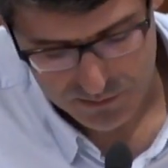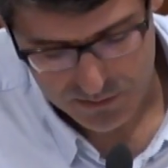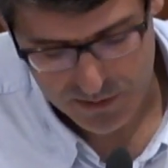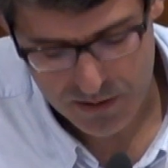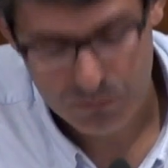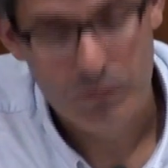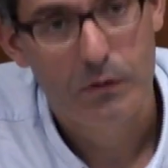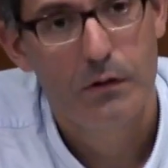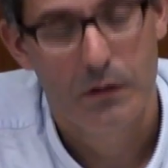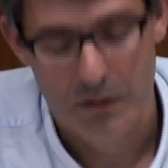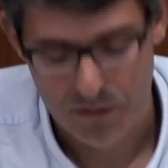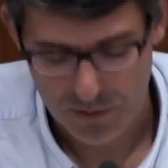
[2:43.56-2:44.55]
Now,
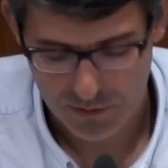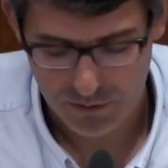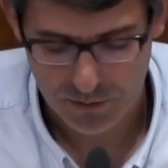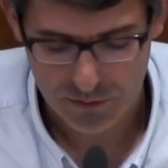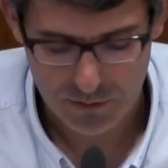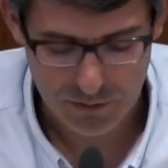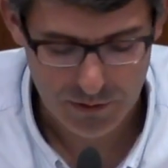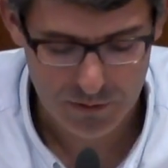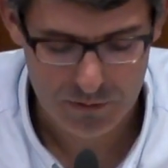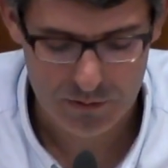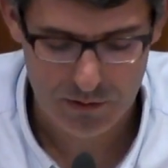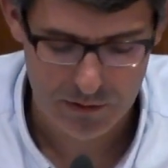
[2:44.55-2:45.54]
here
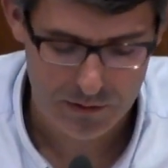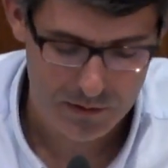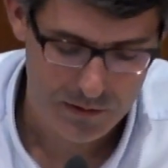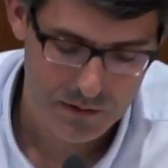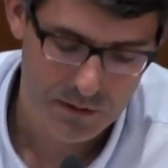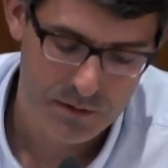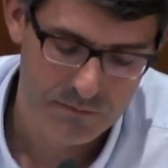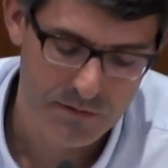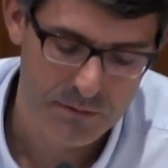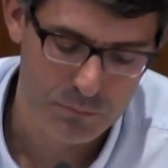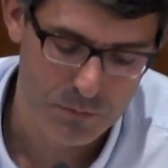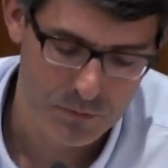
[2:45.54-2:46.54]
are the
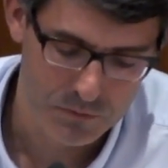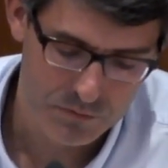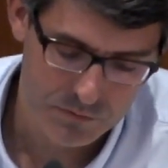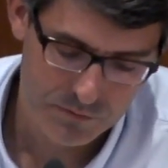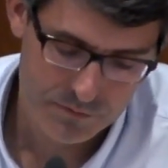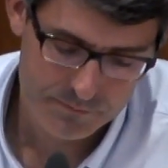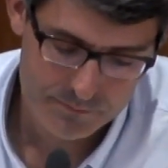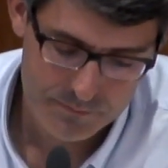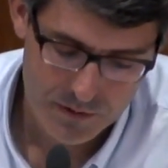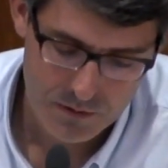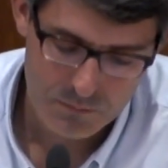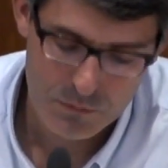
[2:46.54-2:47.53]
5 proposals.
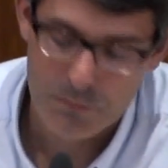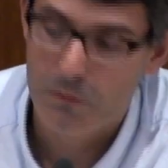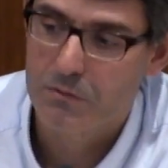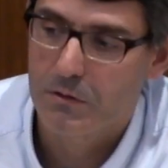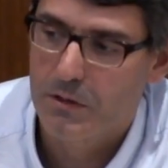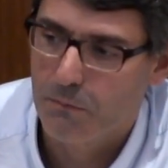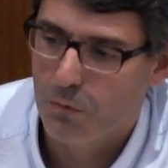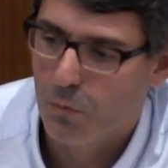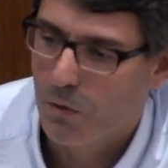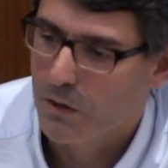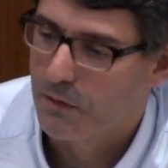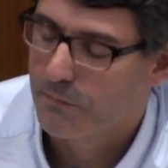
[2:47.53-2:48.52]
Proposal number
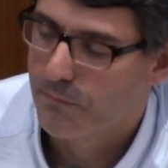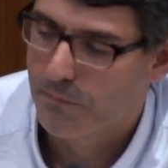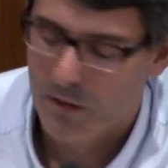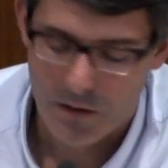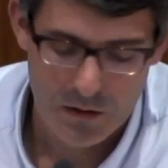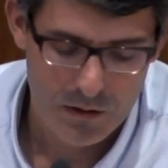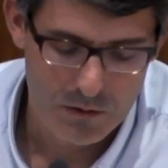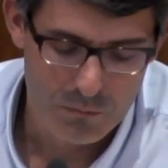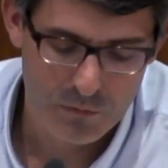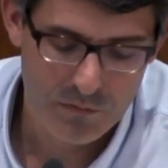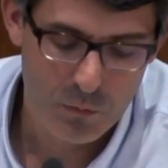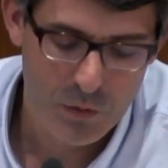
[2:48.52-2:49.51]
1,
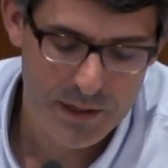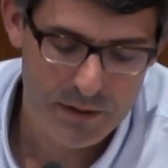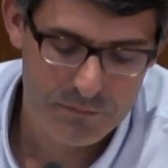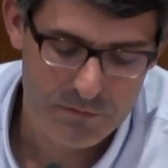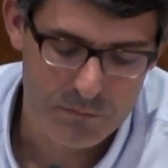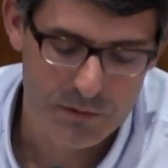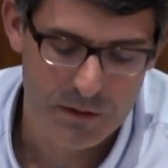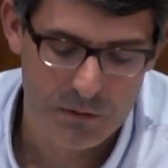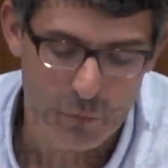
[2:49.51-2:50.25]
move away from the